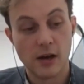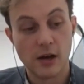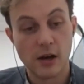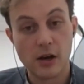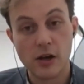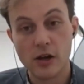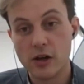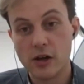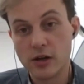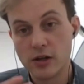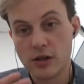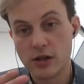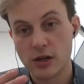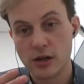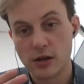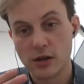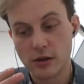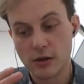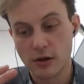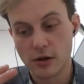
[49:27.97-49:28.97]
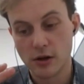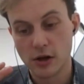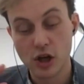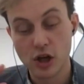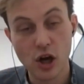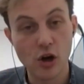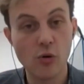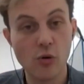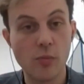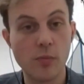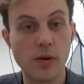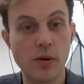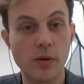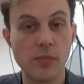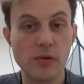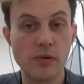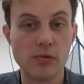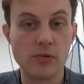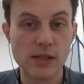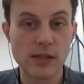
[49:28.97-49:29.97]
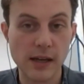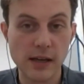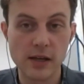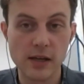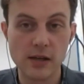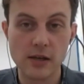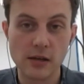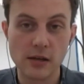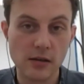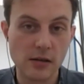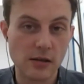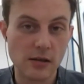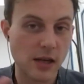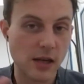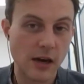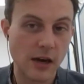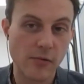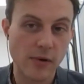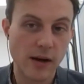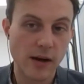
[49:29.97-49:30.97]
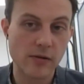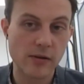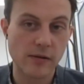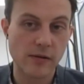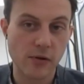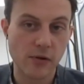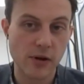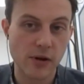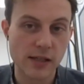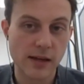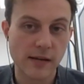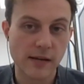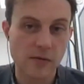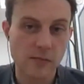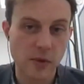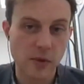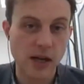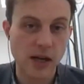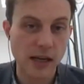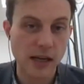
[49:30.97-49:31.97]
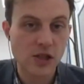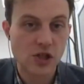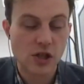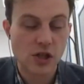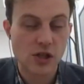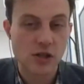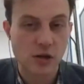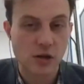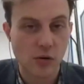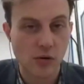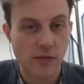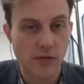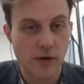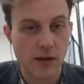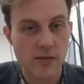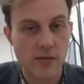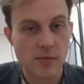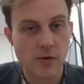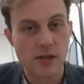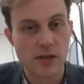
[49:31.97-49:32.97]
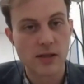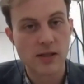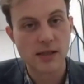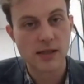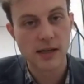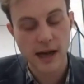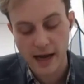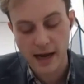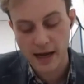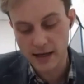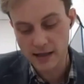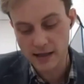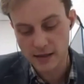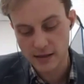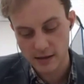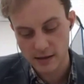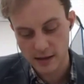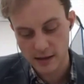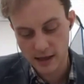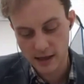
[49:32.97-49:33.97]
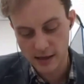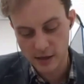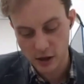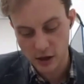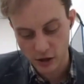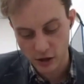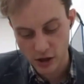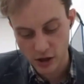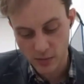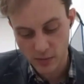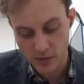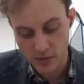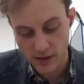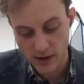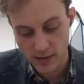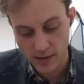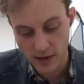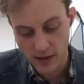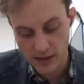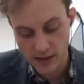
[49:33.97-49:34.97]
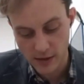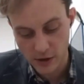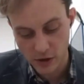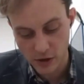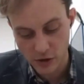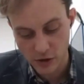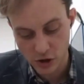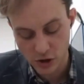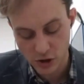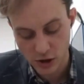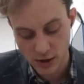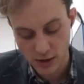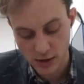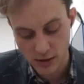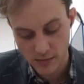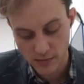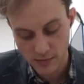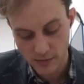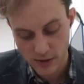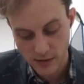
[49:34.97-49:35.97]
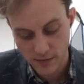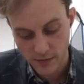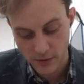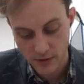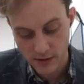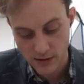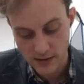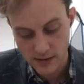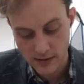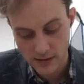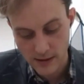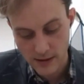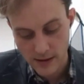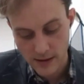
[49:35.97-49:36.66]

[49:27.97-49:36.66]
learn to cope and be resilient around it for ourselves. But it is just an awful experience, and to add things on top of that makes a huge difference.